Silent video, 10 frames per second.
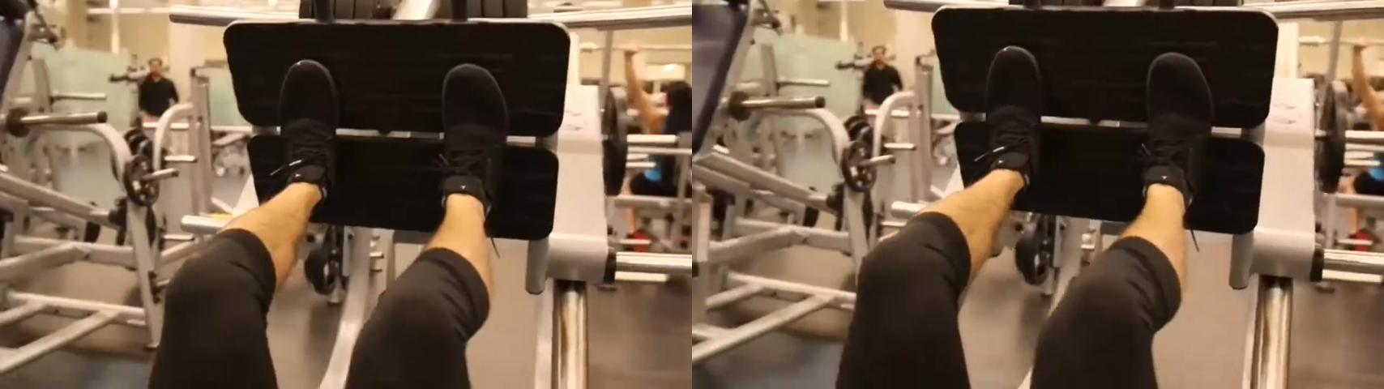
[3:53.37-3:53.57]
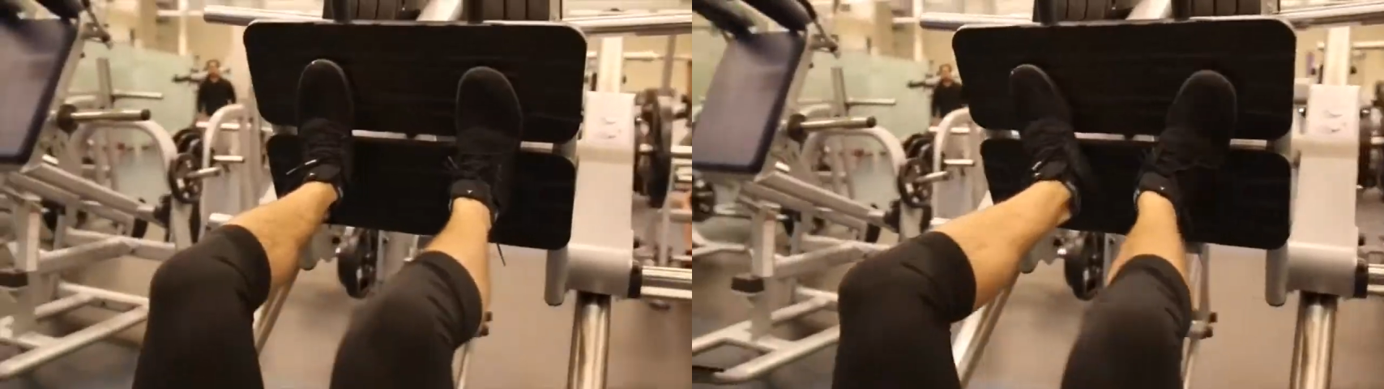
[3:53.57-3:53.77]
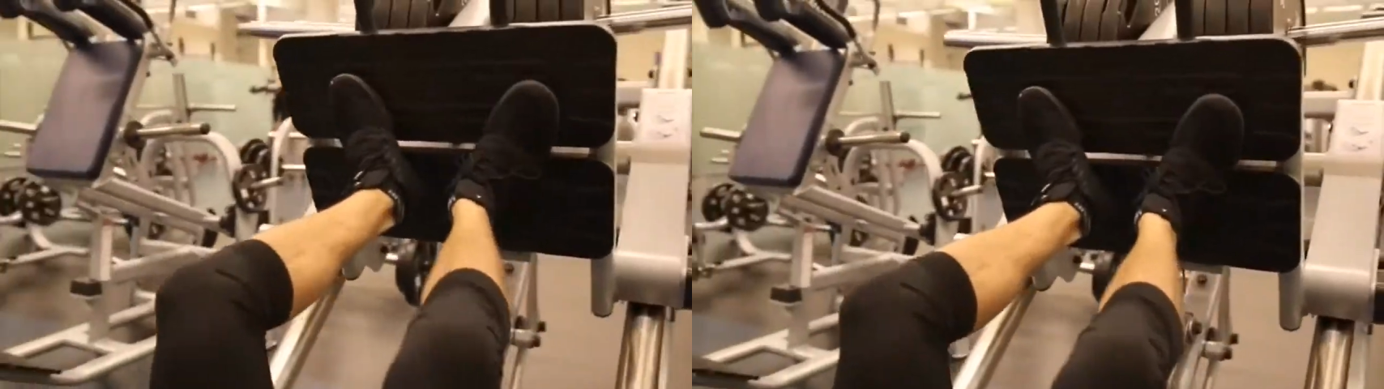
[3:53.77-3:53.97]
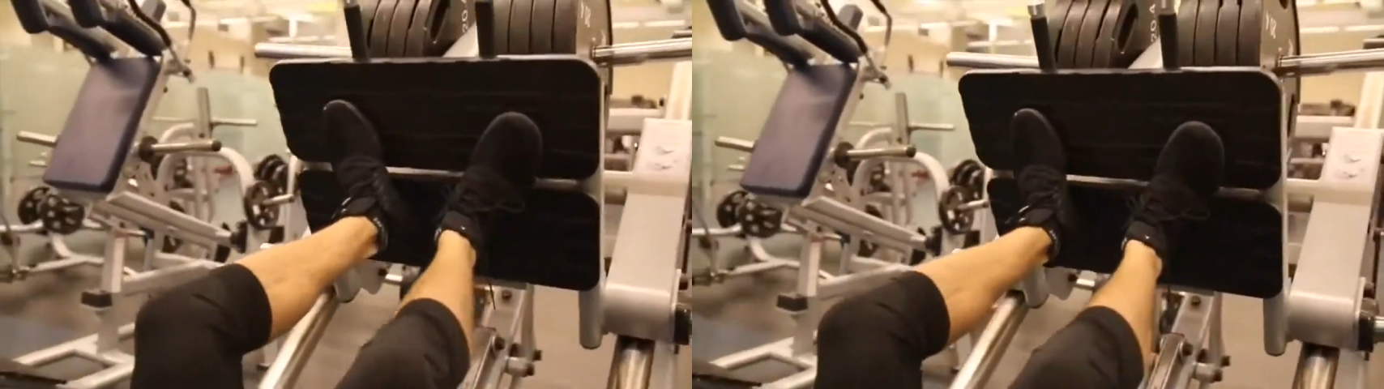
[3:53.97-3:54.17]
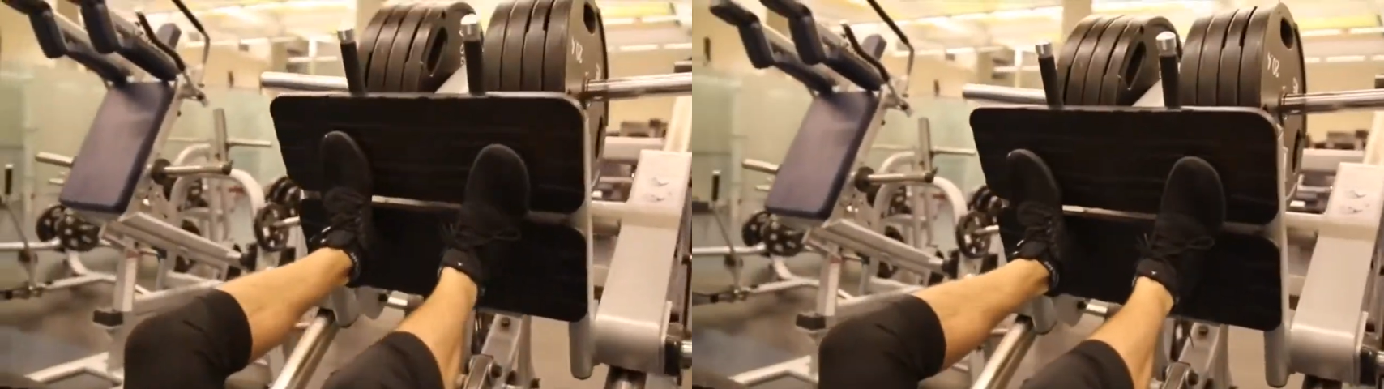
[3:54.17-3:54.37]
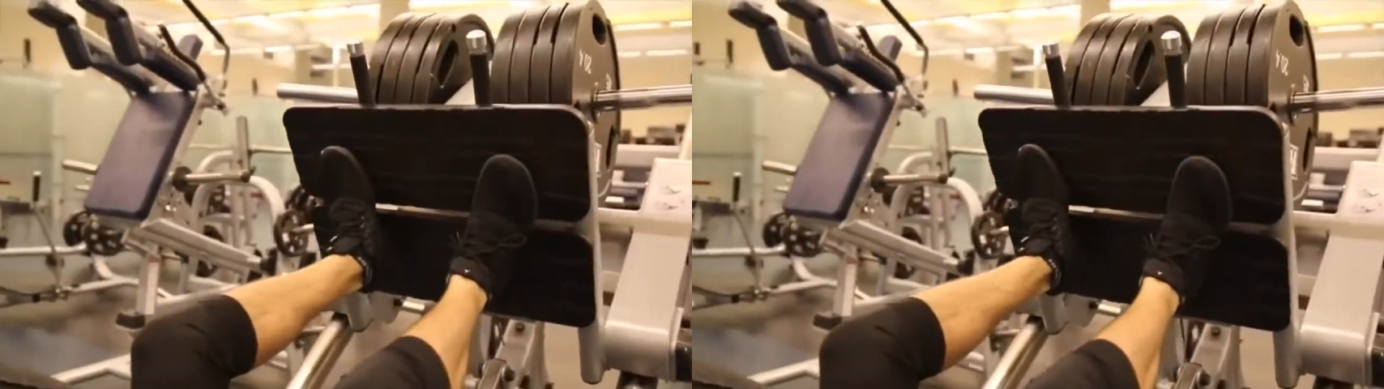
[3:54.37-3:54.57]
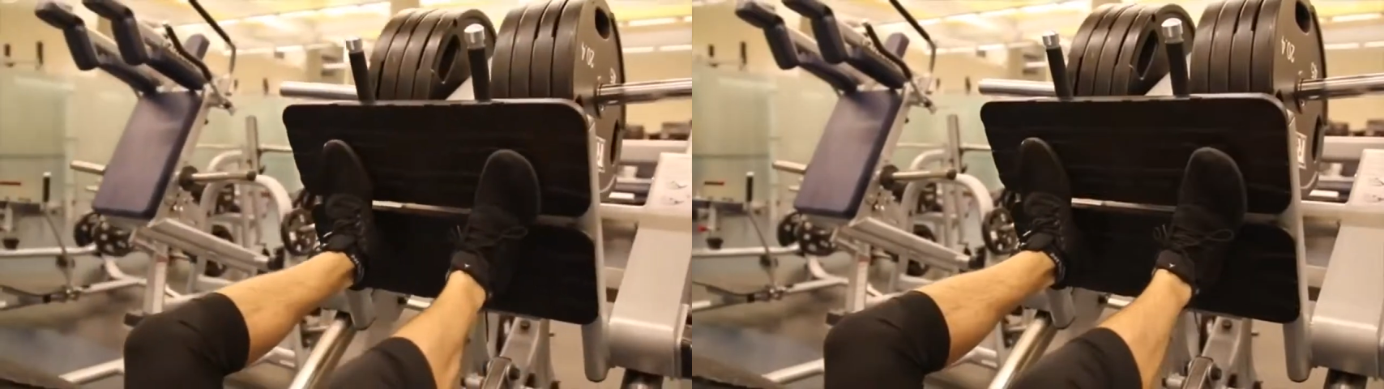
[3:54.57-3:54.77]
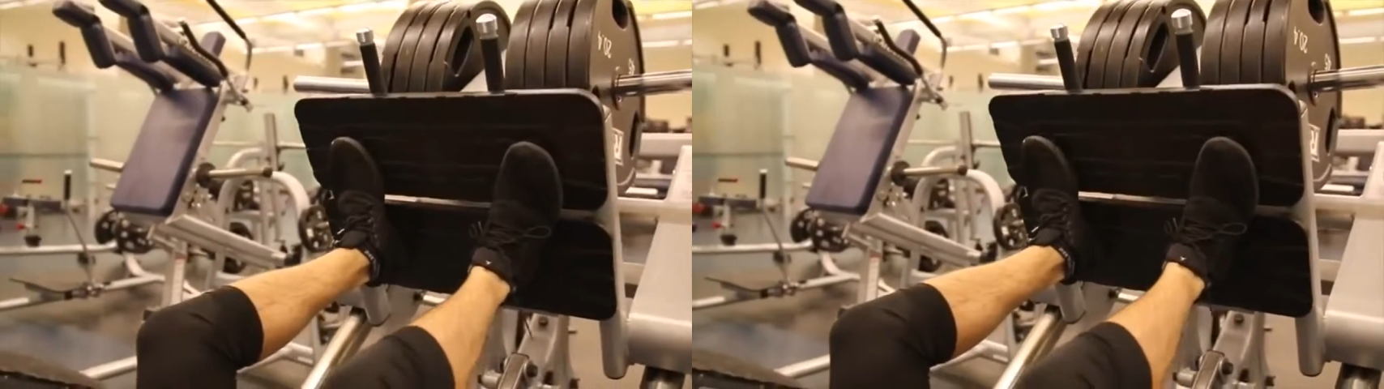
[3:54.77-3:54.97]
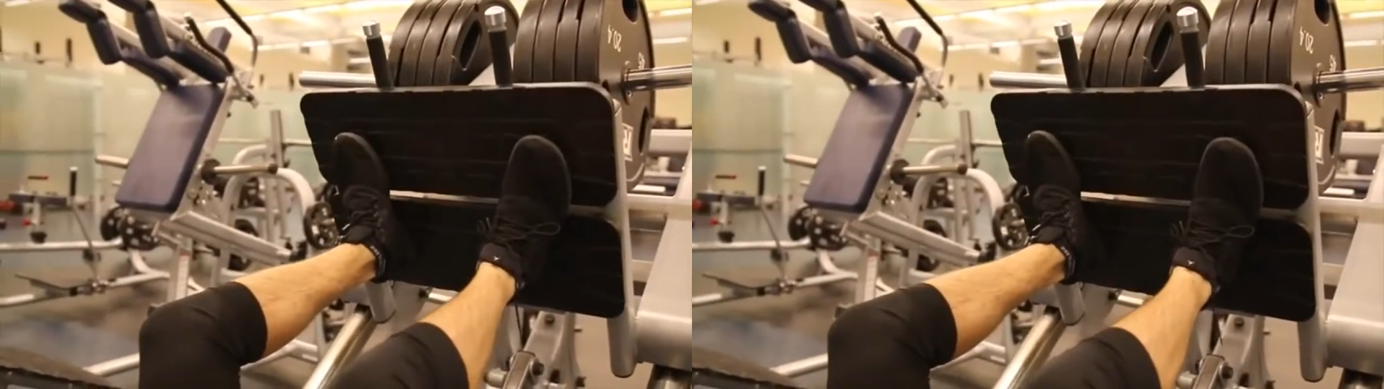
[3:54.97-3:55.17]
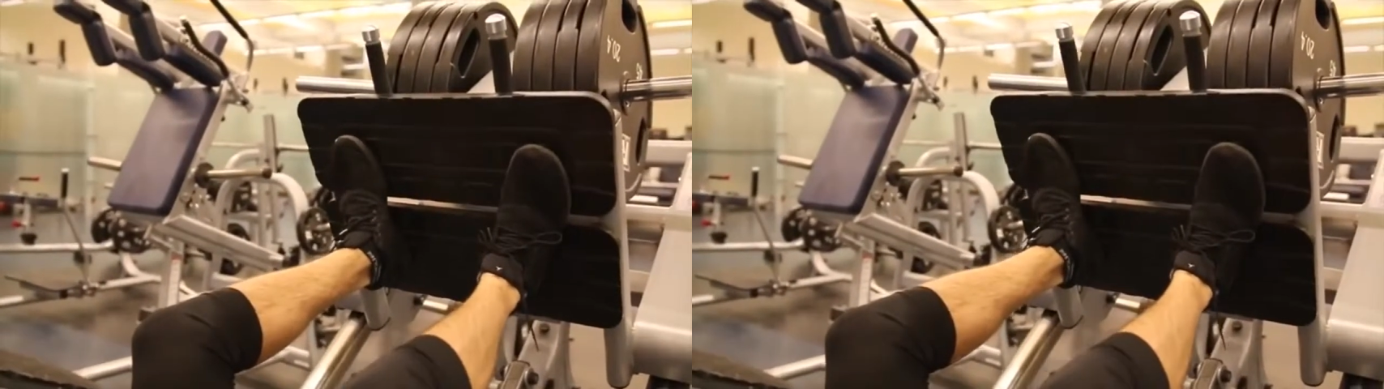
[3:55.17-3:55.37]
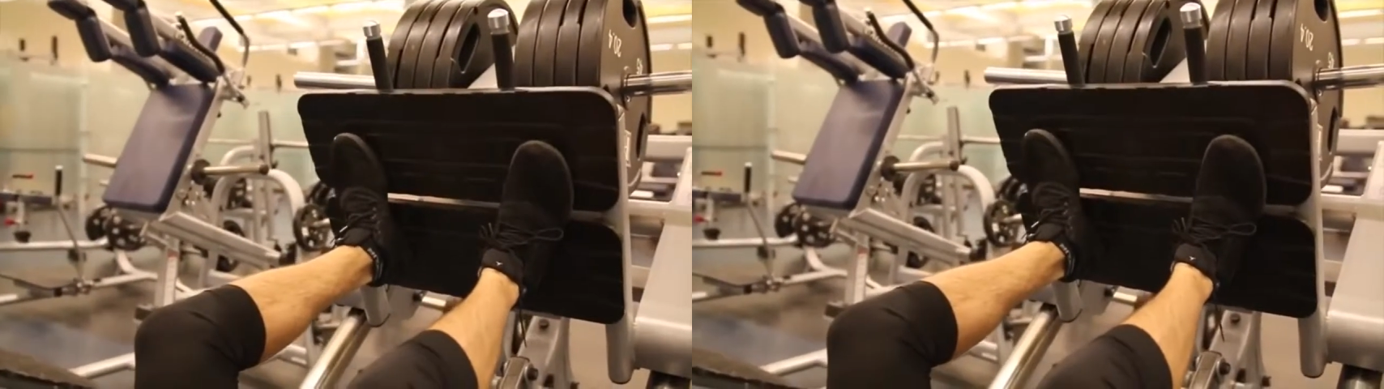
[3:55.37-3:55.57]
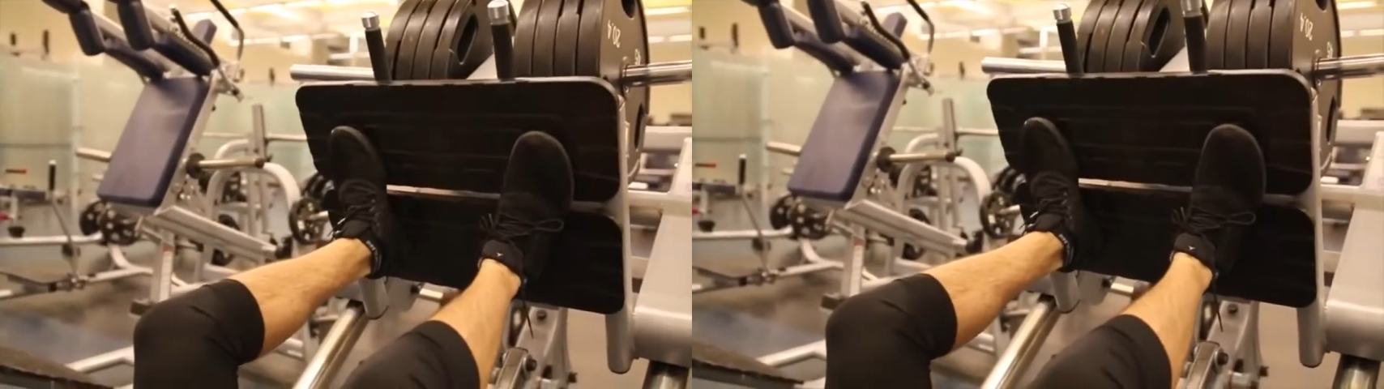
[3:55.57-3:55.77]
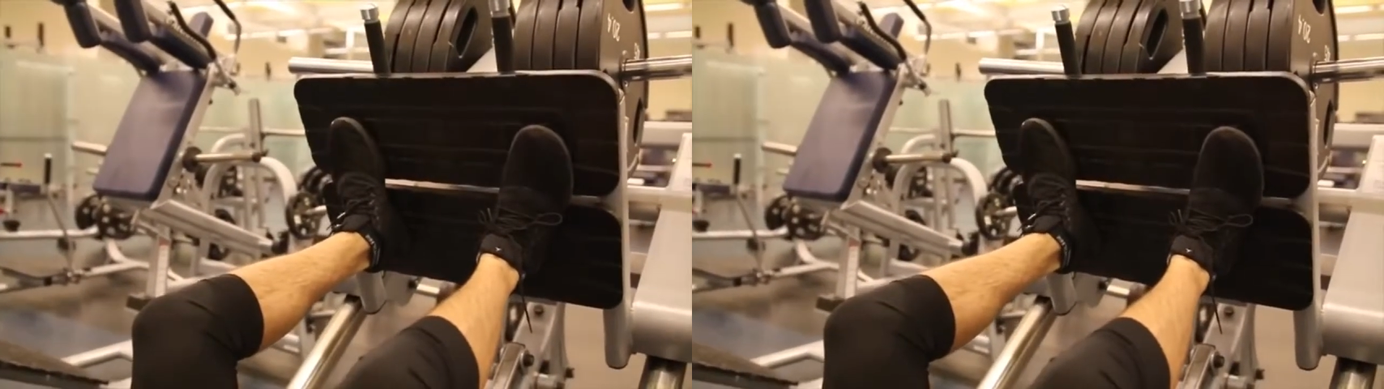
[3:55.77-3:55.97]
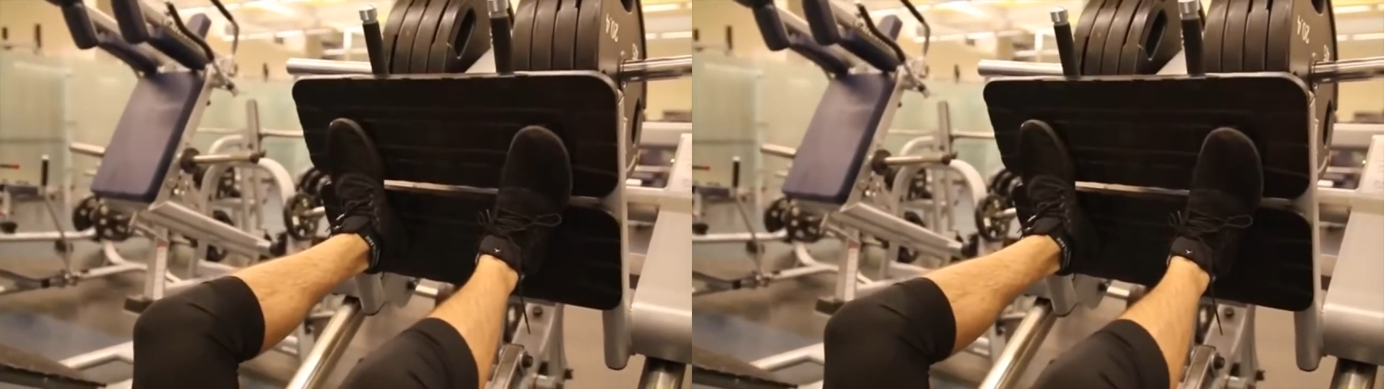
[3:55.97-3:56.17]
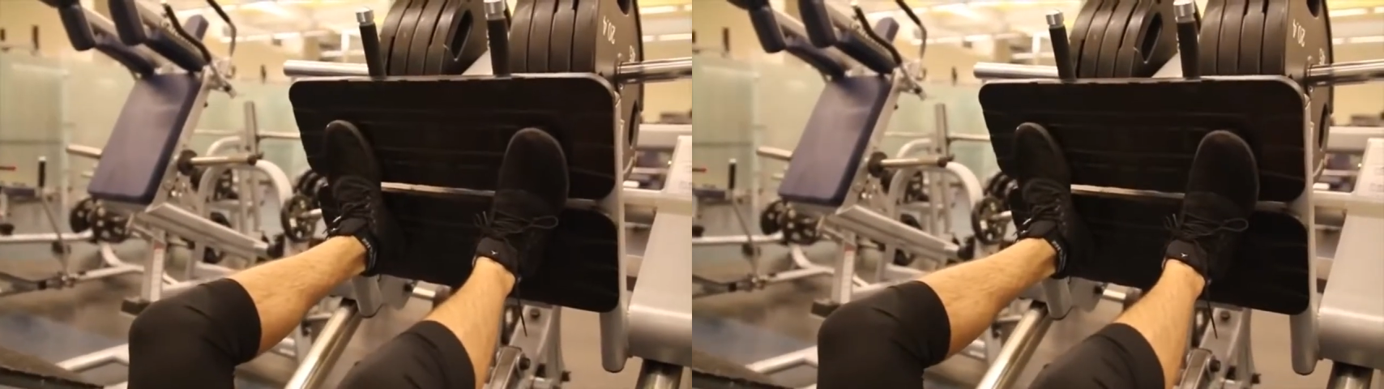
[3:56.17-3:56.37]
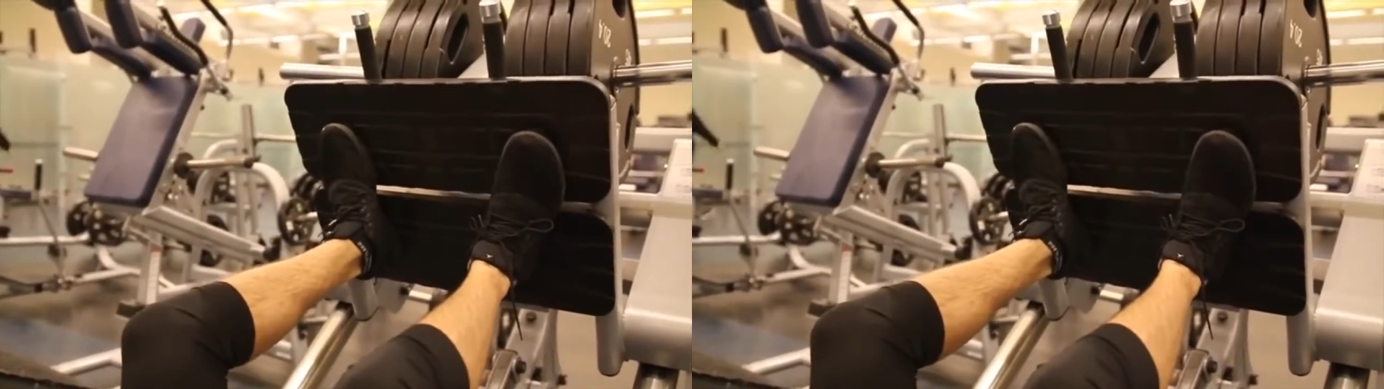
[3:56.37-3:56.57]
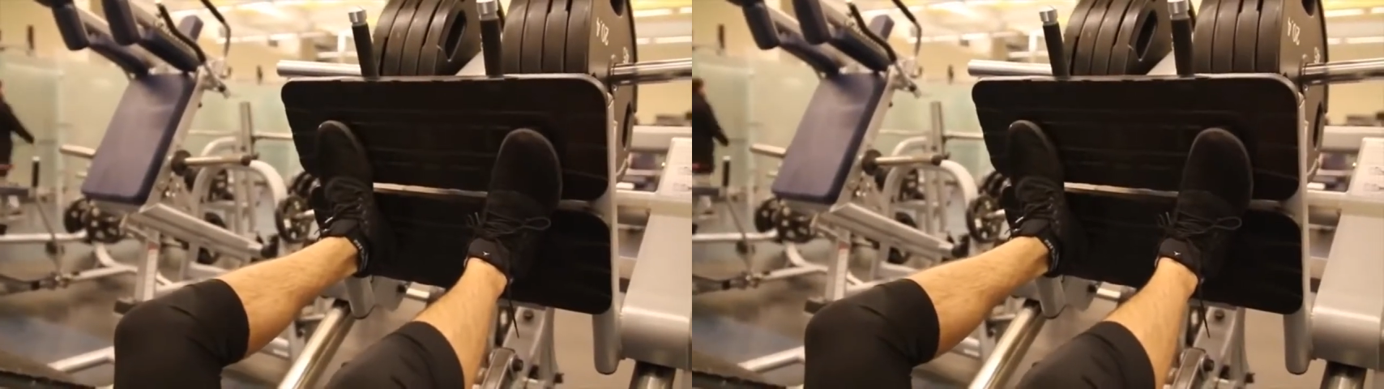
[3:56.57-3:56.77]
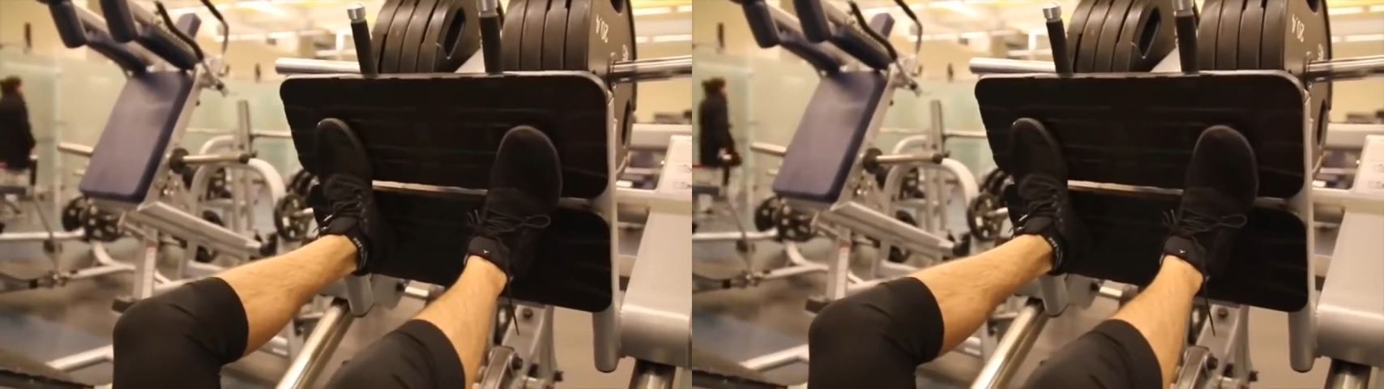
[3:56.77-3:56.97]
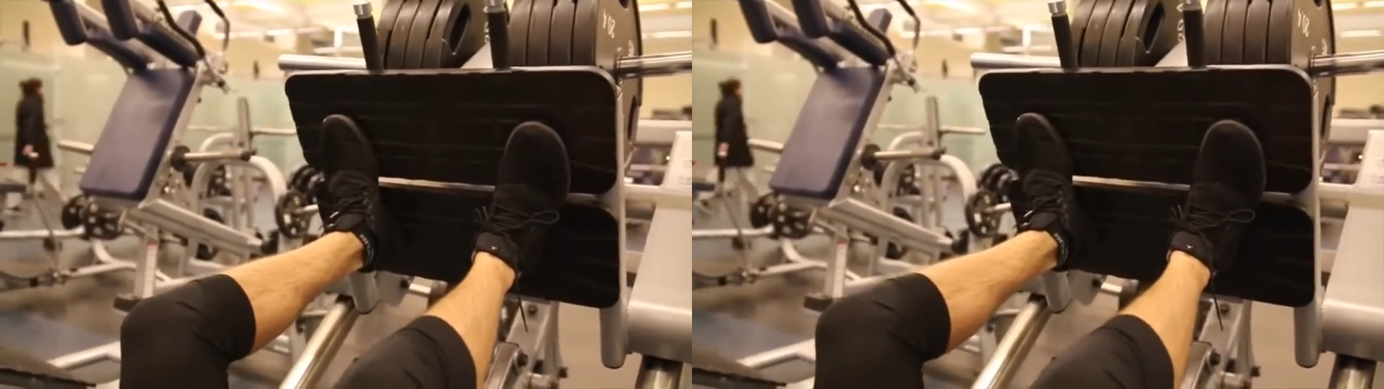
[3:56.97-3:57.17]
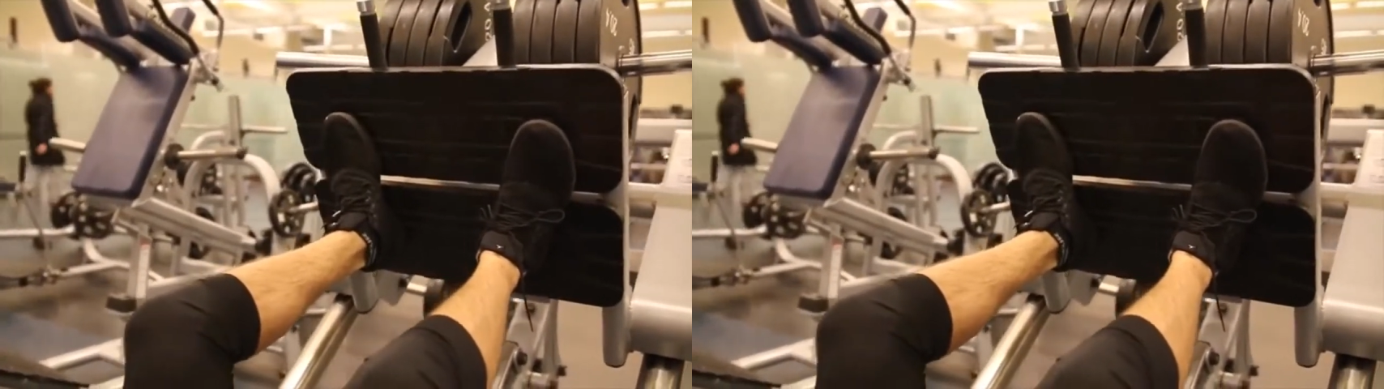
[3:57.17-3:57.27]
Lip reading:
[unreadable: no face in view]